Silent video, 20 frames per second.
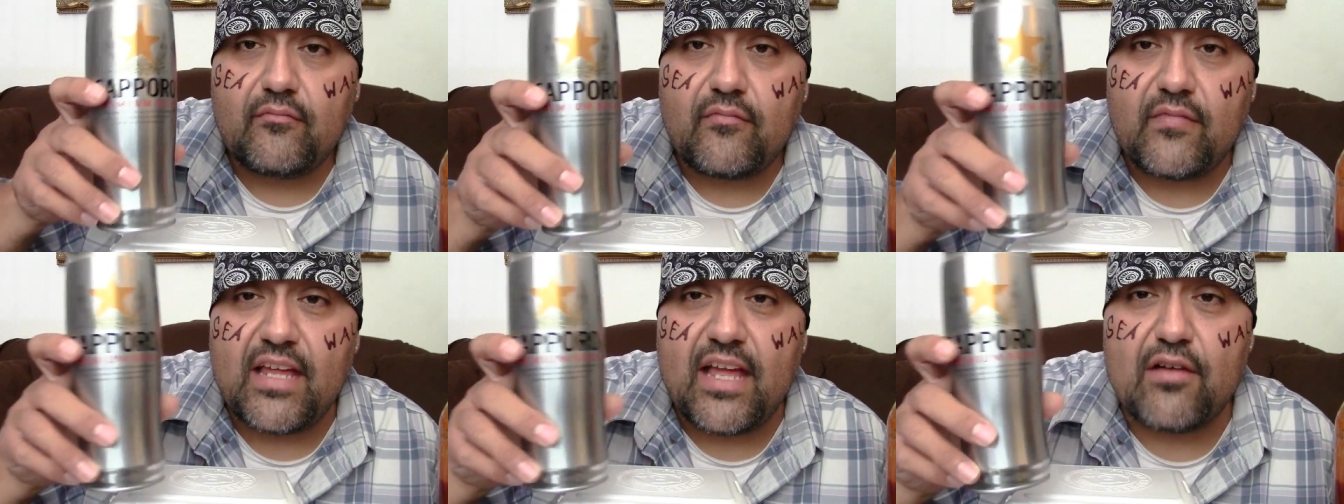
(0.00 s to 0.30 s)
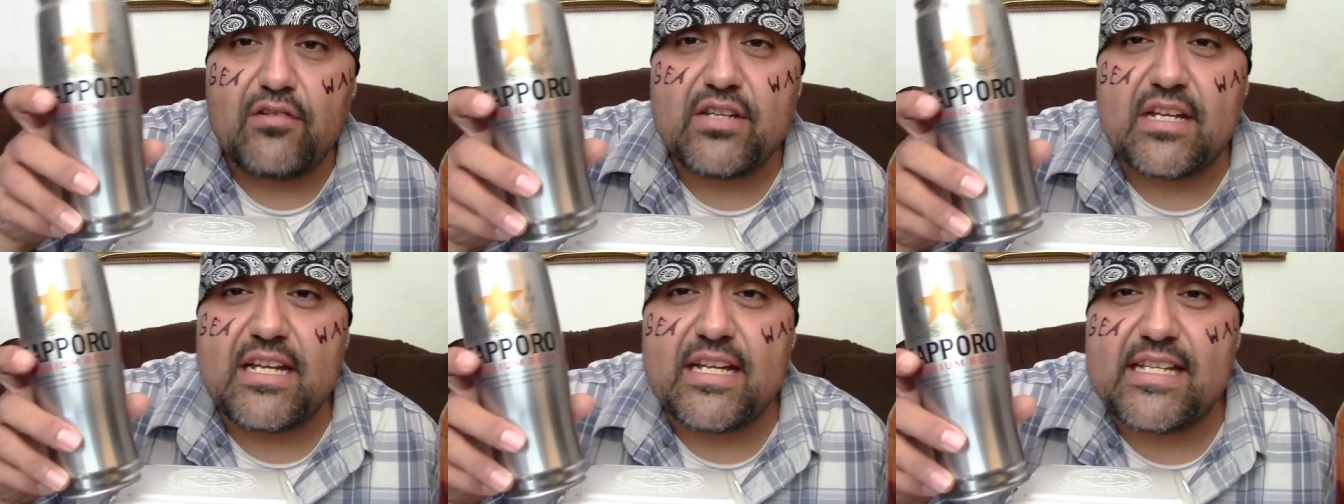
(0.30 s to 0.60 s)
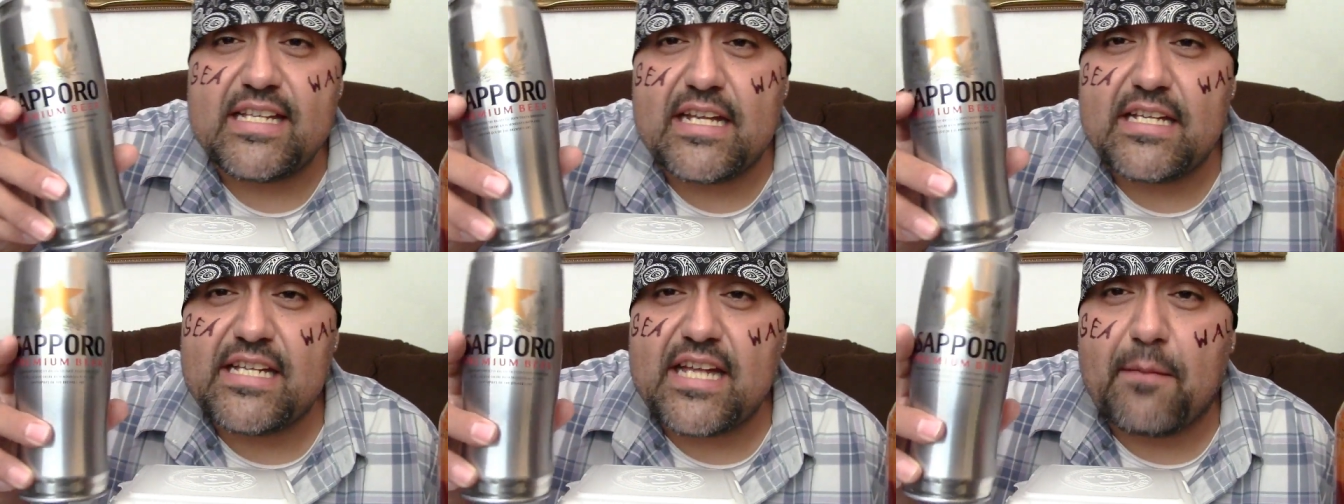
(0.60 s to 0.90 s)
yeah, I was gonna
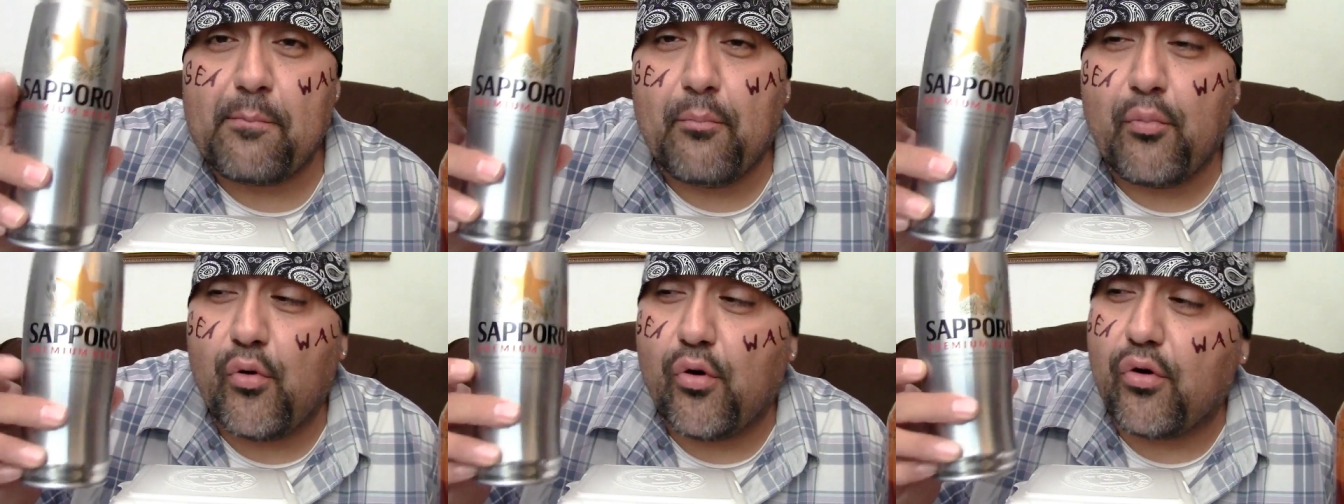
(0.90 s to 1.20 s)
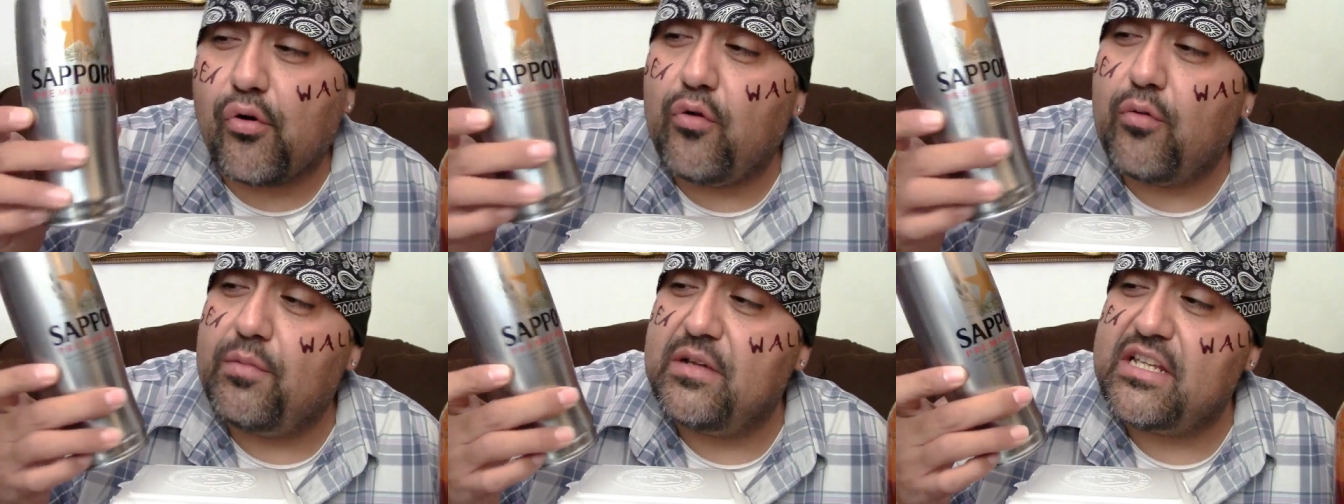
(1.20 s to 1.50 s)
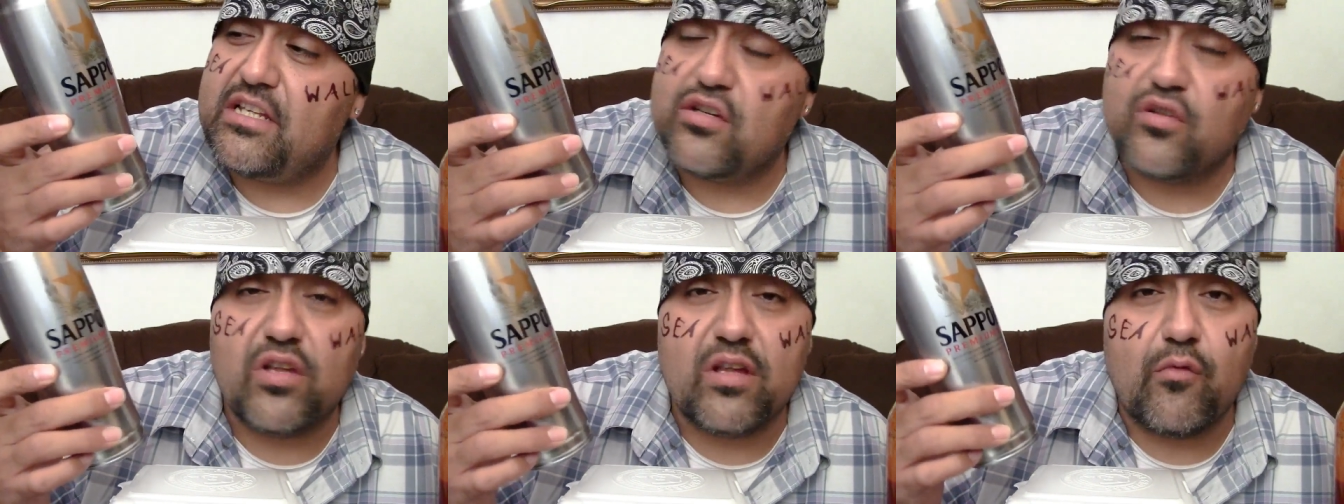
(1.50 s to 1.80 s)
say Sapporo, but
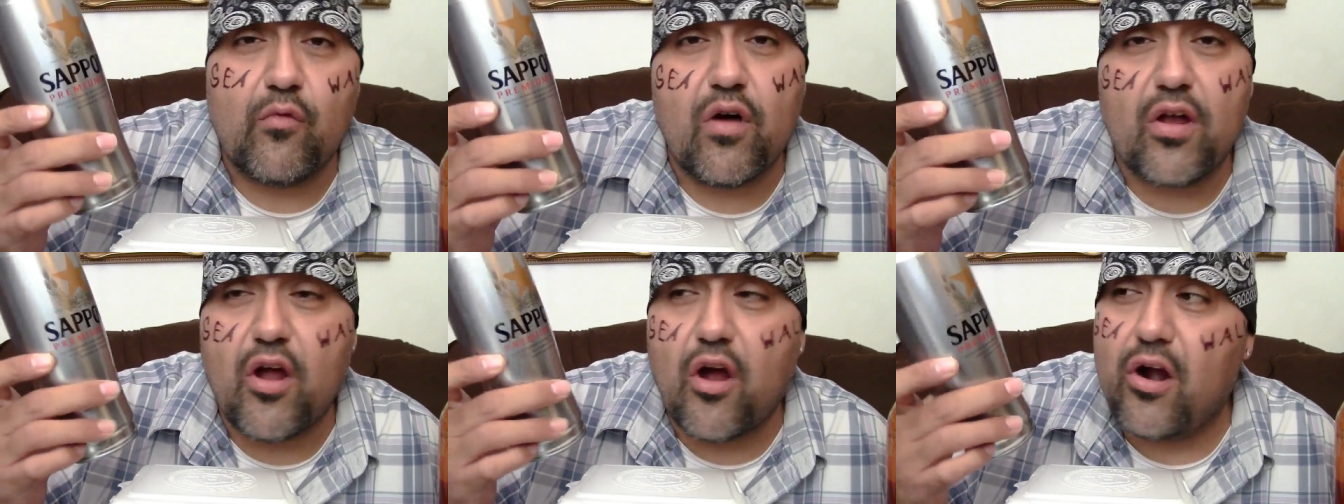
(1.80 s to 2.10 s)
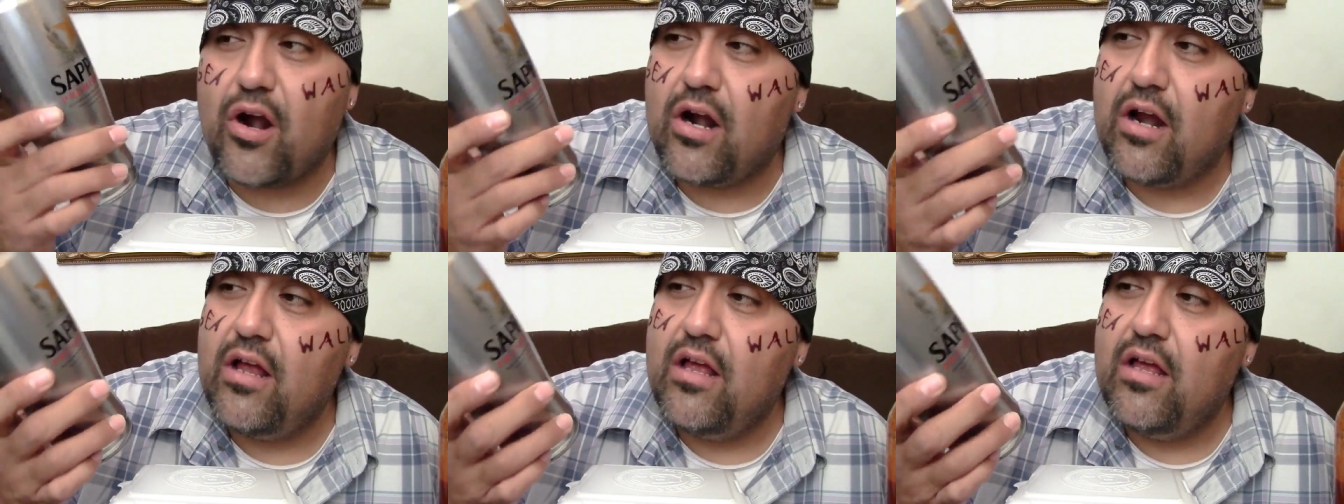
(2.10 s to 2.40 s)
there's only one R.